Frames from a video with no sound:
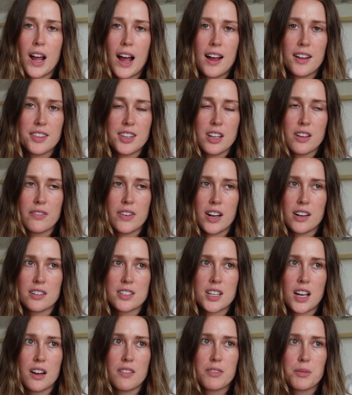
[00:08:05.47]
at the event
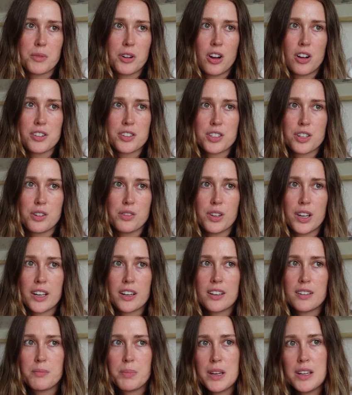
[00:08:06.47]
aside from Costco,
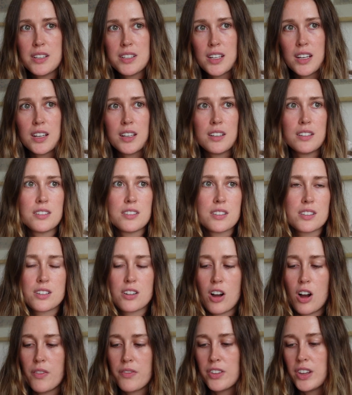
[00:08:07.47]
like pizzas,
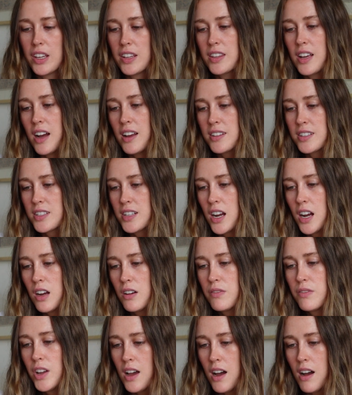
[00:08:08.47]
coffee, like that
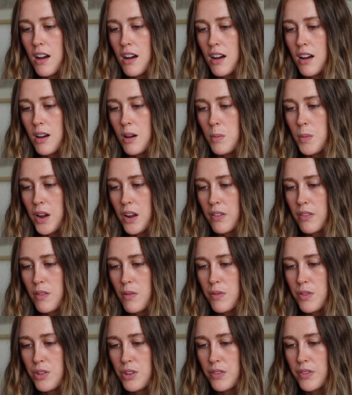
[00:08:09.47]
stuff. I have a
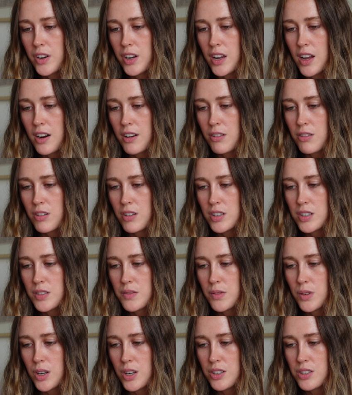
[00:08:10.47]
few different categories
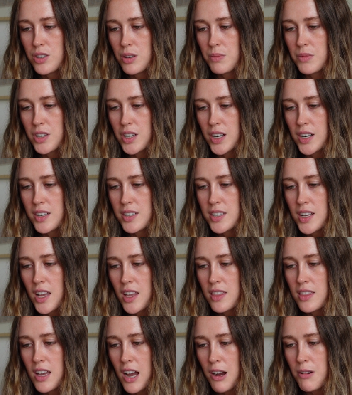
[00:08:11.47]
for it, so I'm gonna
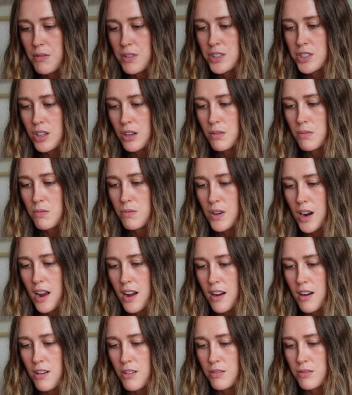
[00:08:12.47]
say that was
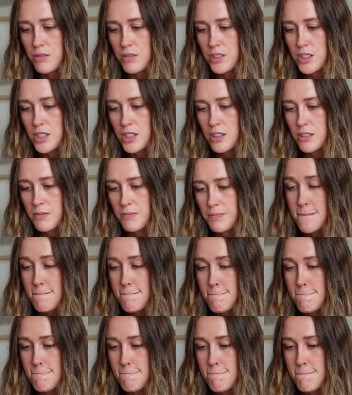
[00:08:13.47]
around
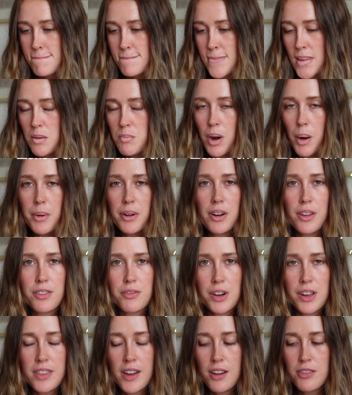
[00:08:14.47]
probably around
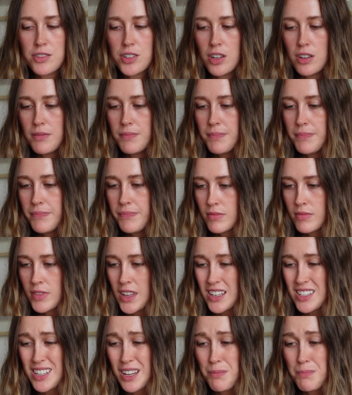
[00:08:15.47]
3,000.
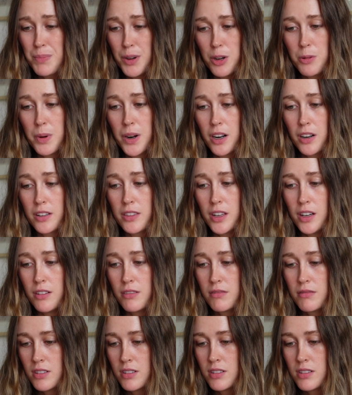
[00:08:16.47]
That's like ballpark
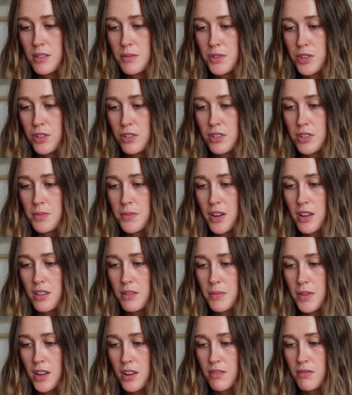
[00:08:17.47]
though, because I'm doing this math
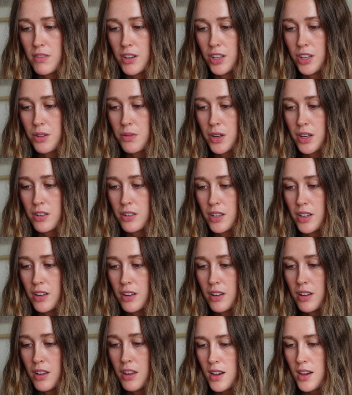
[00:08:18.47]
in my head really quickly.
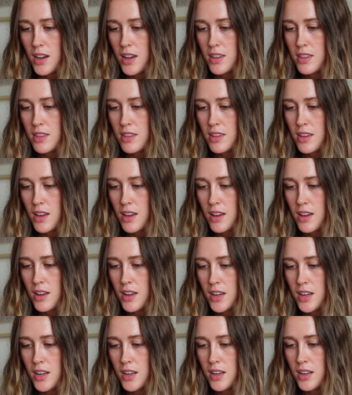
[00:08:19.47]
And
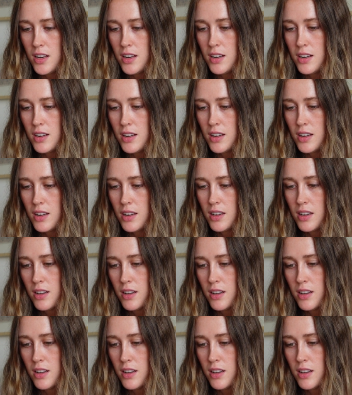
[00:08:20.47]
then